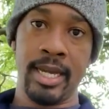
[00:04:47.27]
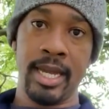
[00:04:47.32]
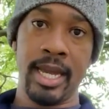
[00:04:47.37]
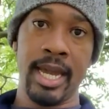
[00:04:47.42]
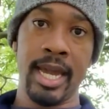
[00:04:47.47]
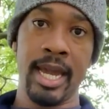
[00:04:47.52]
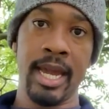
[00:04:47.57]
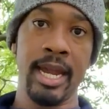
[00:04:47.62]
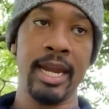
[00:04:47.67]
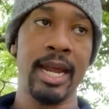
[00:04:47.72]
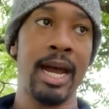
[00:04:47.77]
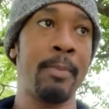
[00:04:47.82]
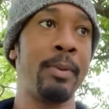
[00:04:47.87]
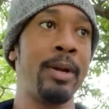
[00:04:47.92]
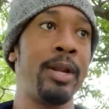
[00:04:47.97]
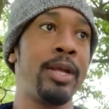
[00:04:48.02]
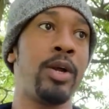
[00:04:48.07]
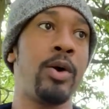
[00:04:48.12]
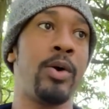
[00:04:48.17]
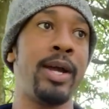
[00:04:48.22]
And I'm
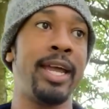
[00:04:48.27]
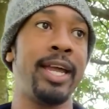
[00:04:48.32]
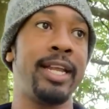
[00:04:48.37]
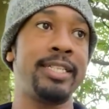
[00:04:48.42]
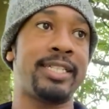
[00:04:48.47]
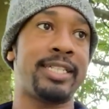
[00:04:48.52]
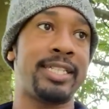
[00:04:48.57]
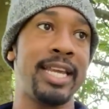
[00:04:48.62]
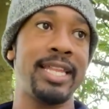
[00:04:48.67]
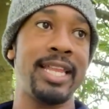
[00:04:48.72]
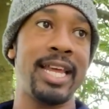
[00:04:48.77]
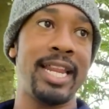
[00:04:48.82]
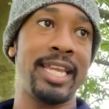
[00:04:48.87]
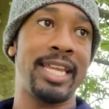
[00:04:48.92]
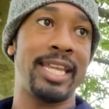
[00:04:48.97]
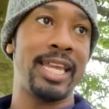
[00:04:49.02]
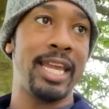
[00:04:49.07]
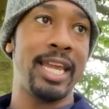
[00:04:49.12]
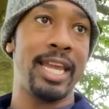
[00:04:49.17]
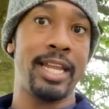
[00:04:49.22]
going to go ahead and say that
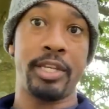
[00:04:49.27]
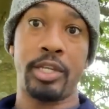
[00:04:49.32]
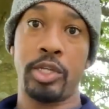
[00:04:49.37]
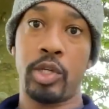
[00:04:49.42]
again.